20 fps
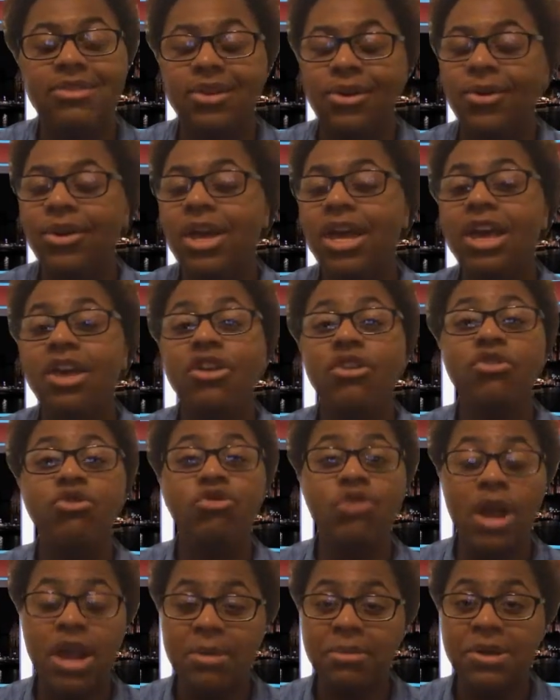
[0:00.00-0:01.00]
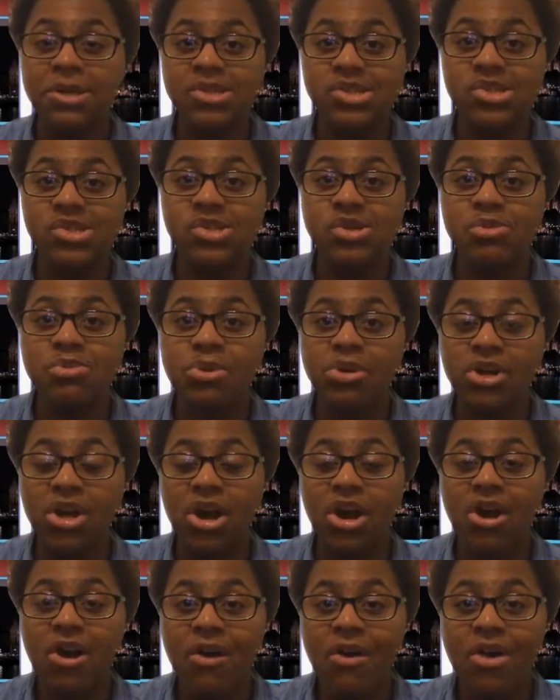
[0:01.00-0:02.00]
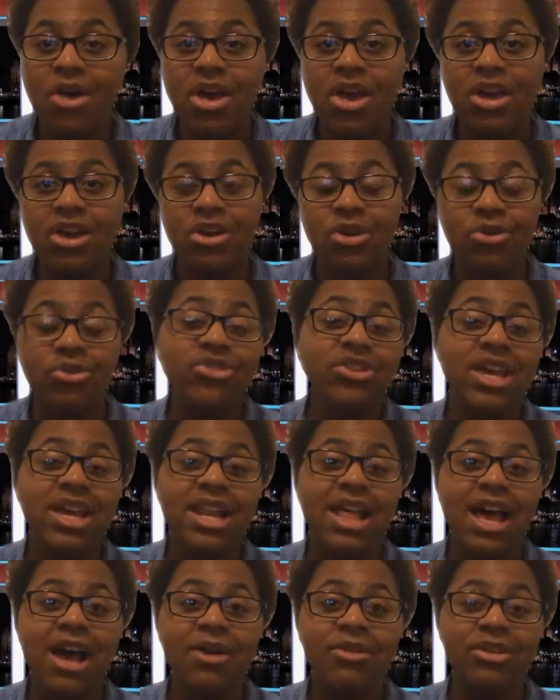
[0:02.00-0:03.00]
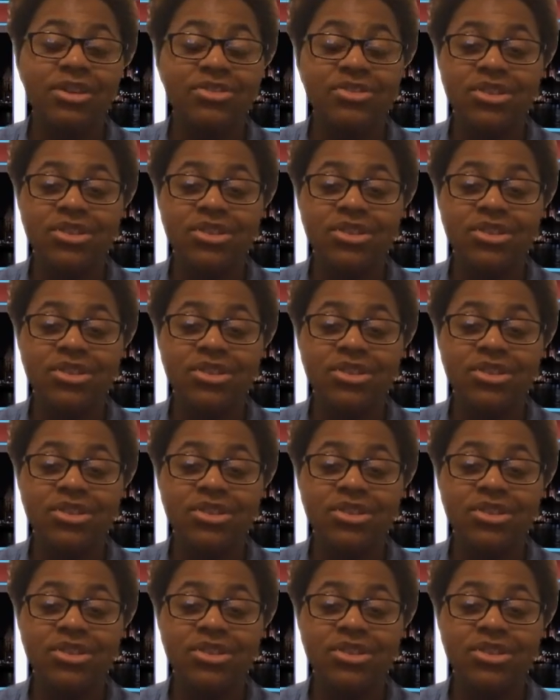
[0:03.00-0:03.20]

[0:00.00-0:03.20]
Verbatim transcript: So Dragon Ball Z Super, y'all, go see it out.